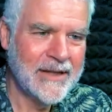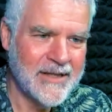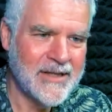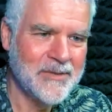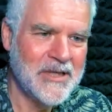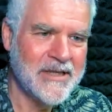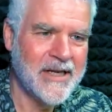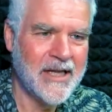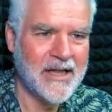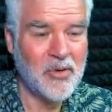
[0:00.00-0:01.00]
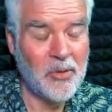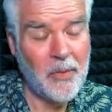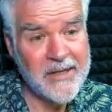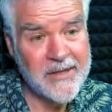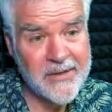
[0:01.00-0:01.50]
customers, get them to
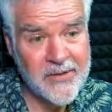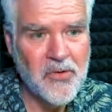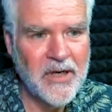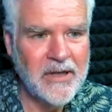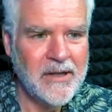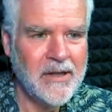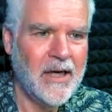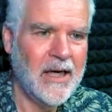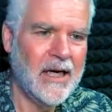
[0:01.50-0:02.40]
pay sooner. Mm.